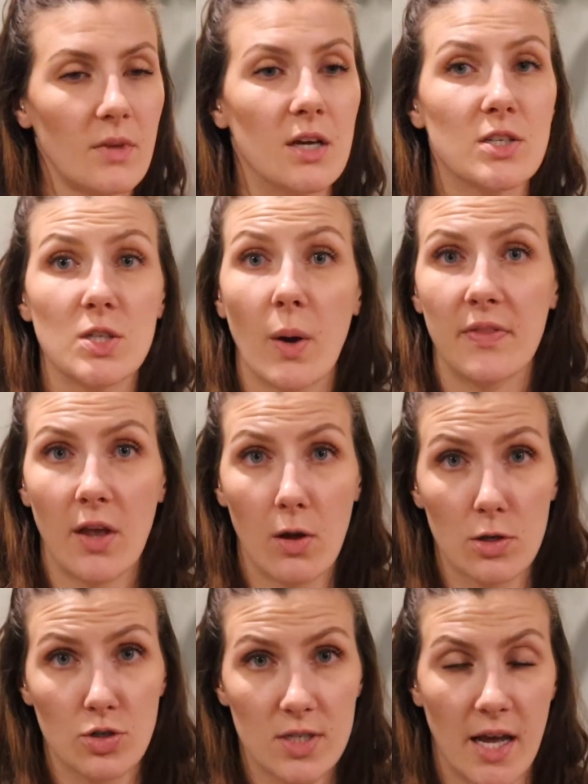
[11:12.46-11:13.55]
So at the
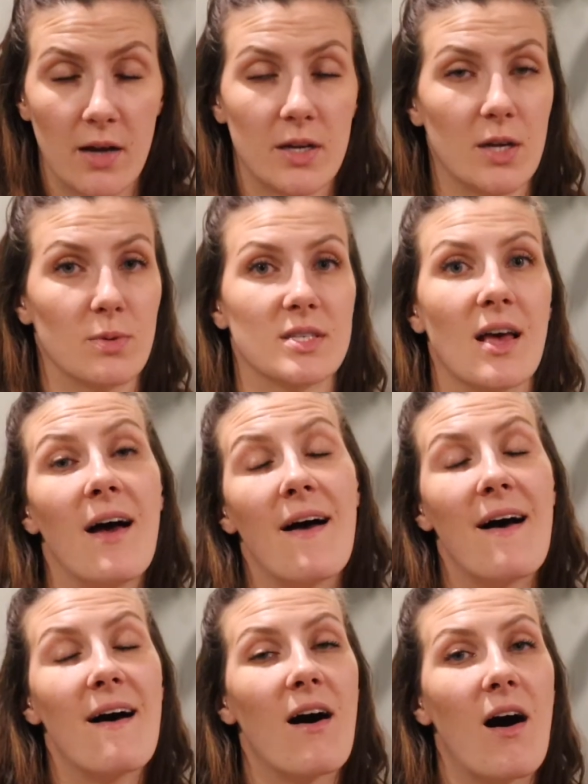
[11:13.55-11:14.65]
ultrasound, it was
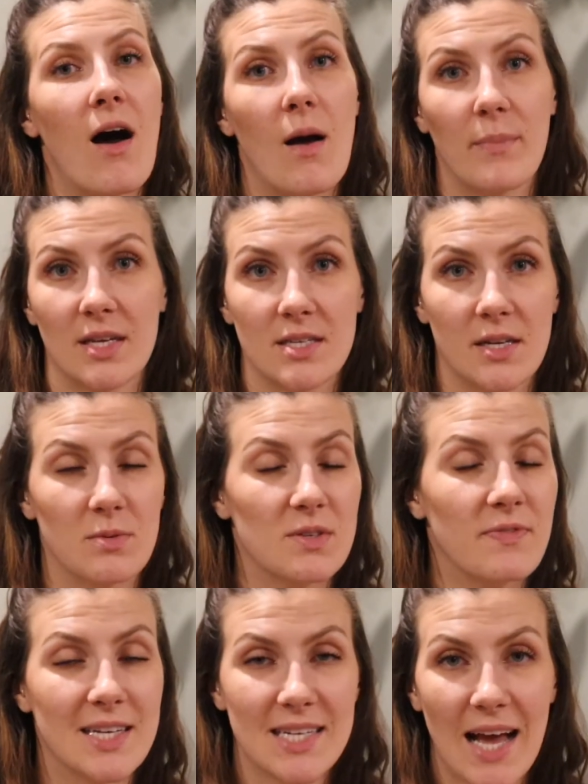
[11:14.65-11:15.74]
amazing. It was
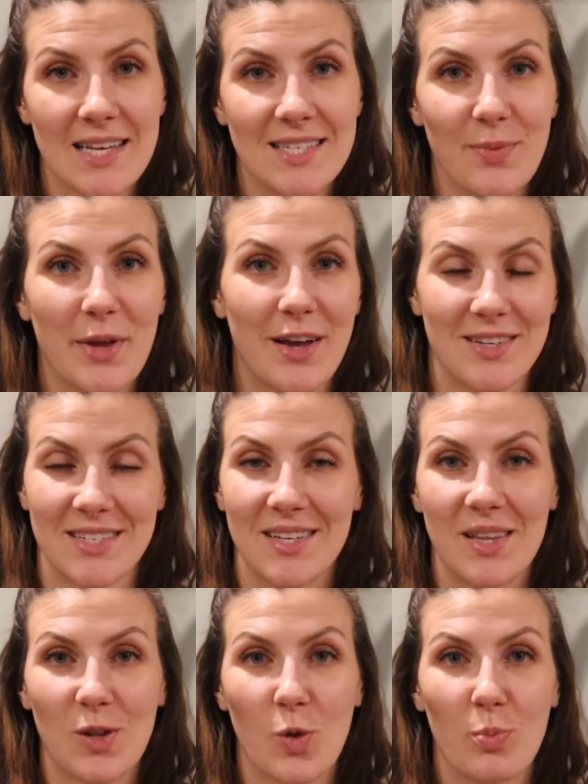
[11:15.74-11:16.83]
fantastic. We got to see the
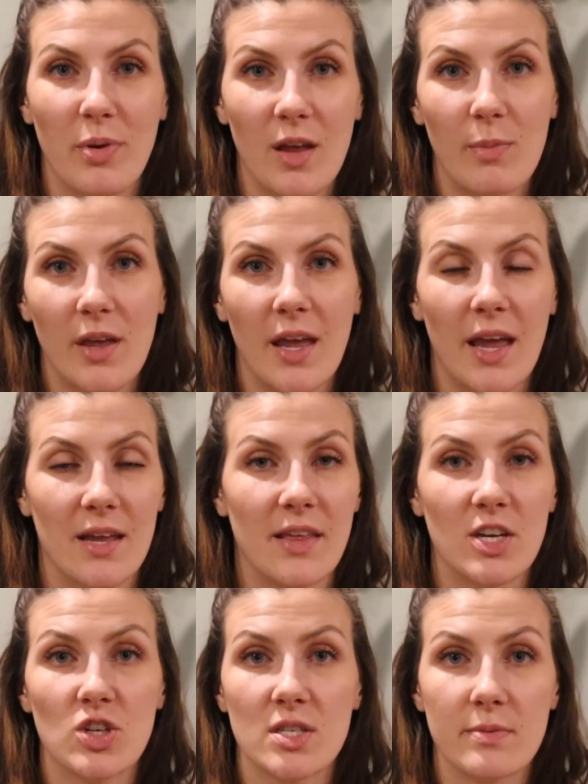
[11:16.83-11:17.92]
little baby, and they
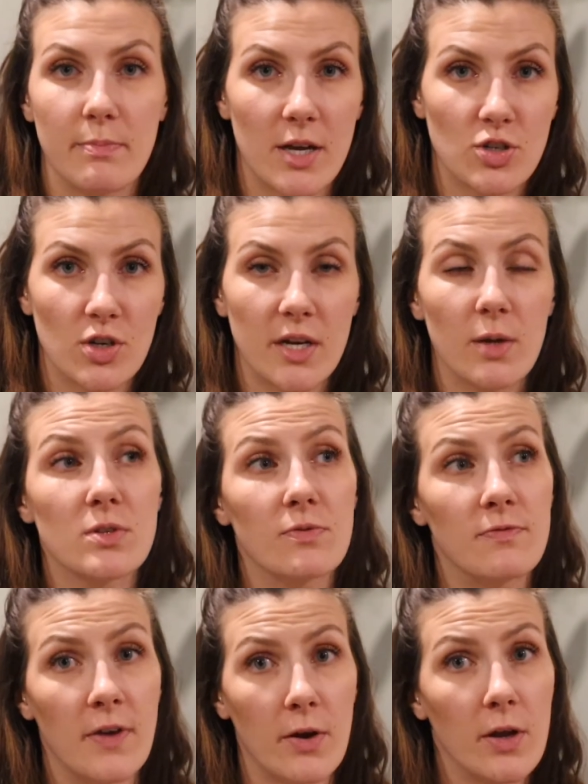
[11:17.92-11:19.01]
just measured. It was a
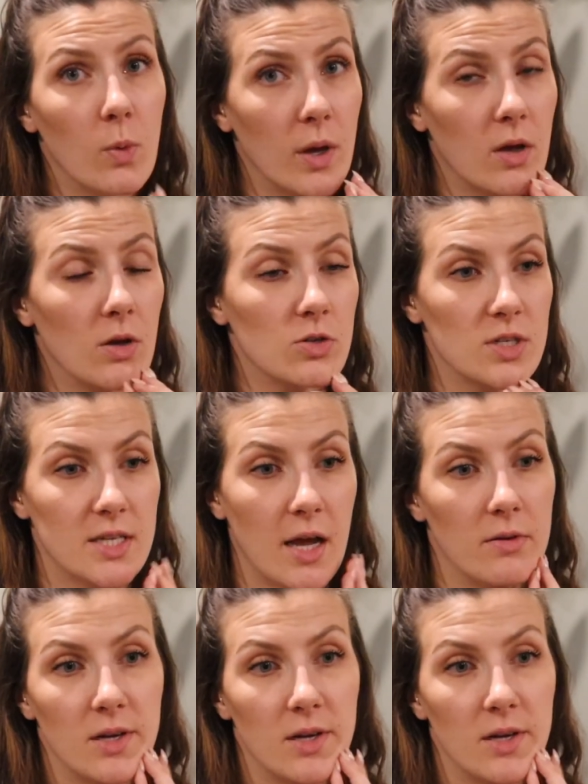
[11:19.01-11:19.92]
very quick ultrasound.